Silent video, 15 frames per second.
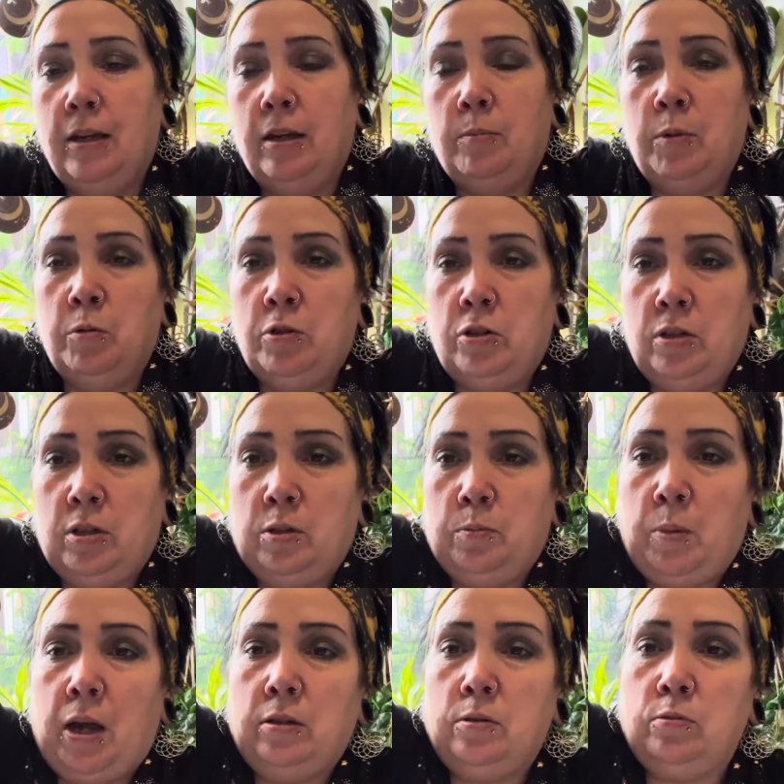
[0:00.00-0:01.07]
what do you
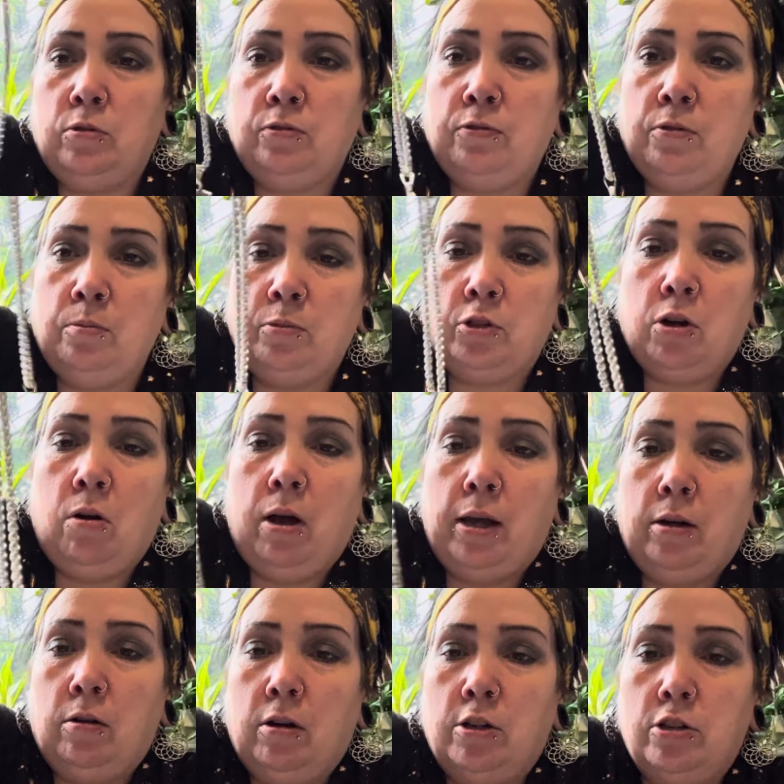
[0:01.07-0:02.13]
expect? It was from
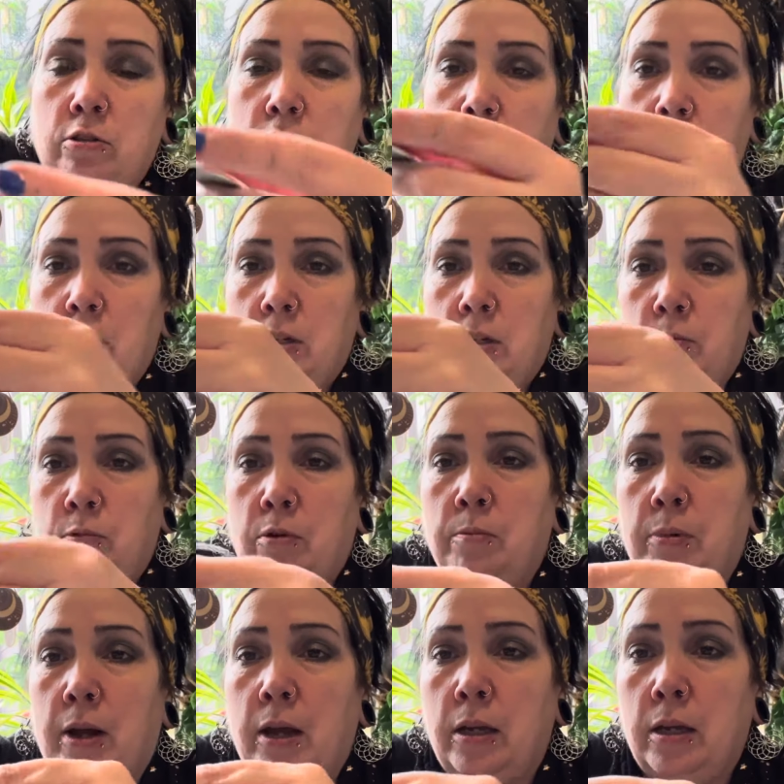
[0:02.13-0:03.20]
China. I should have read it
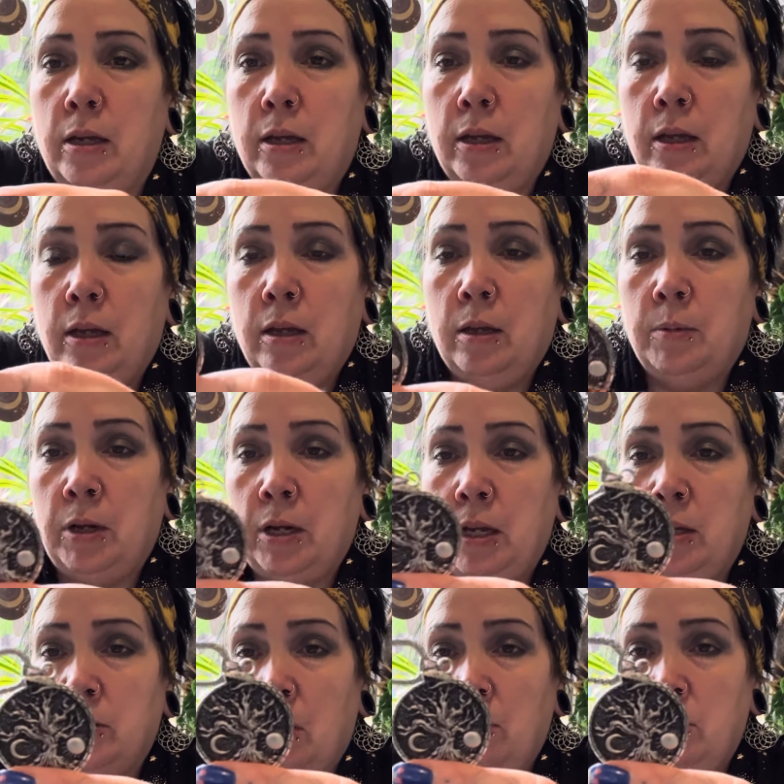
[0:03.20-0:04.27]
properly. But it
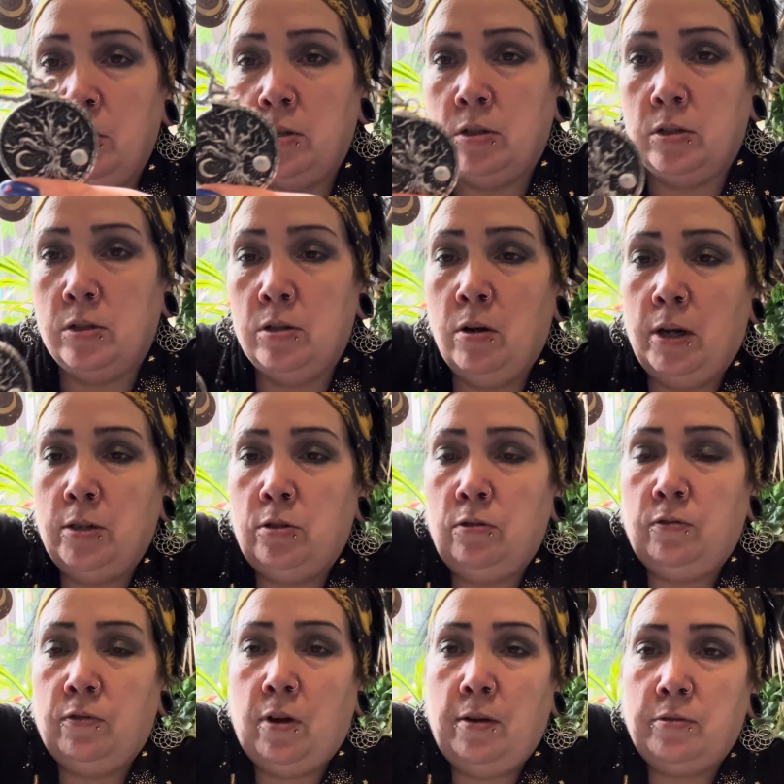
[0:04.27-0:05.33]
is only
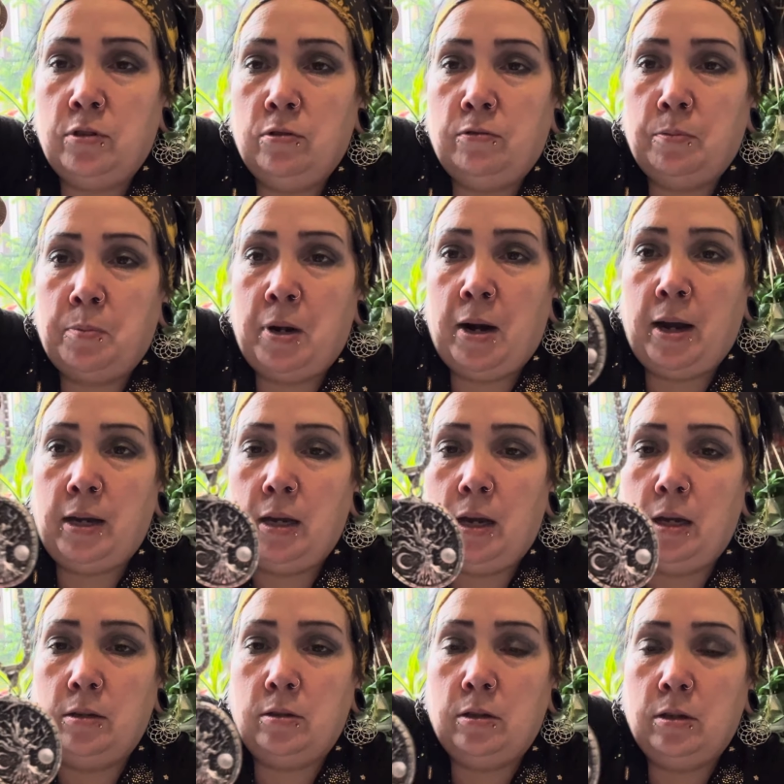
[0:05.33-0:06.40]
925 silver
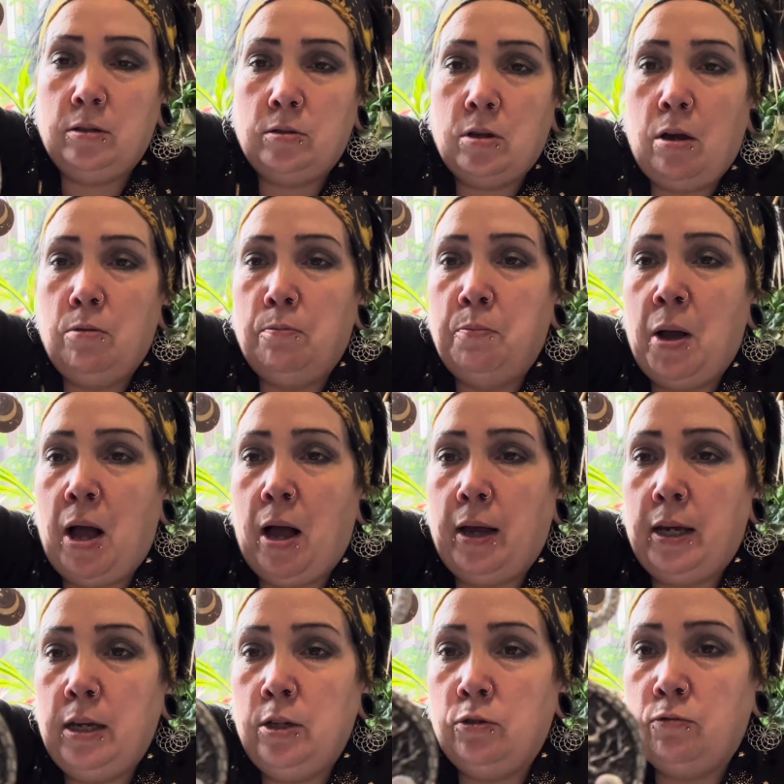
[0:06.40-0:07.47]
plated. So, but
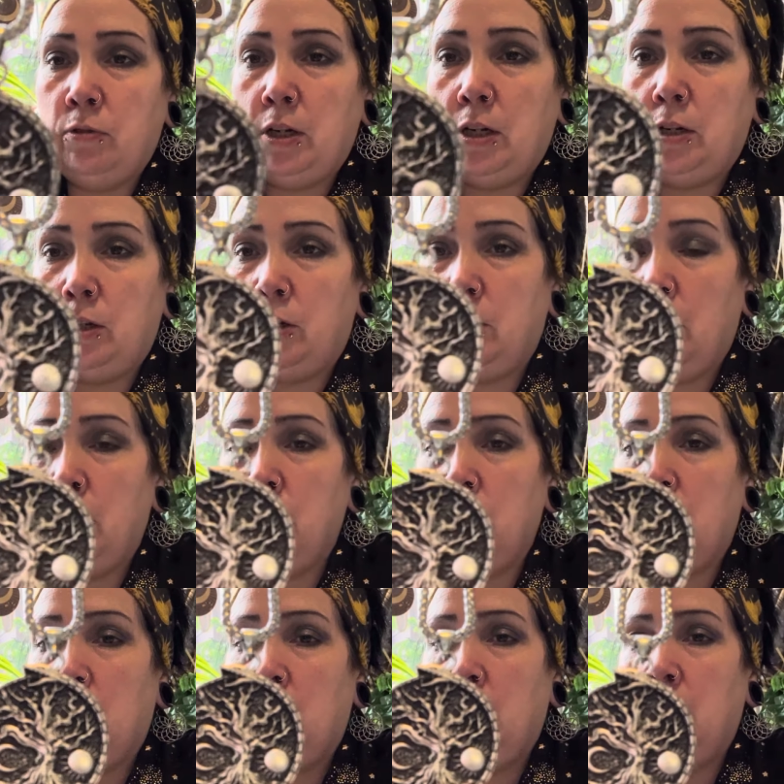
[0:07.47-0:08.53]
it is really cute.
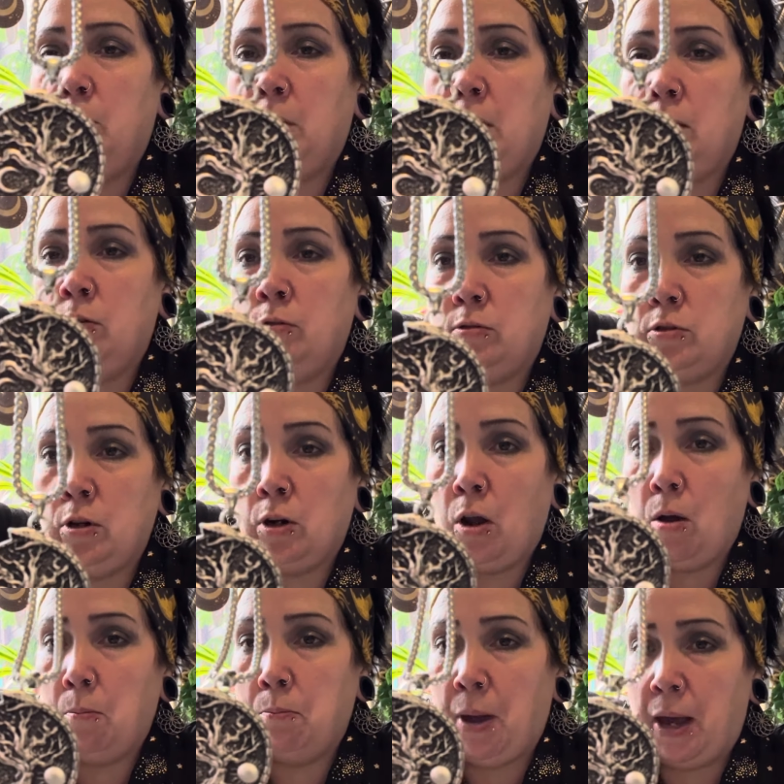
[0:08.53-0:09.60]
But it looked a
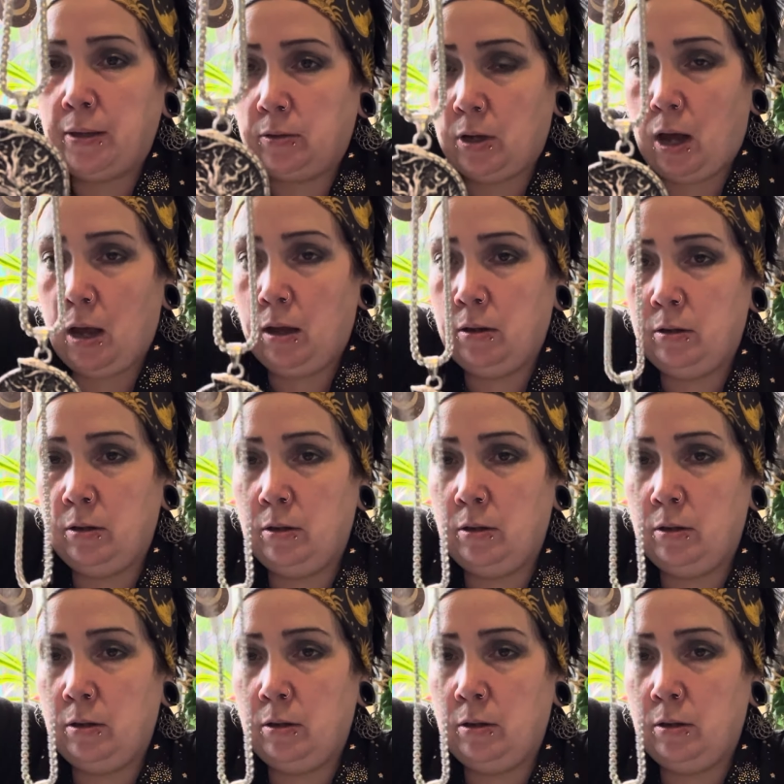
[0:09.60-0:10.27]
lot better.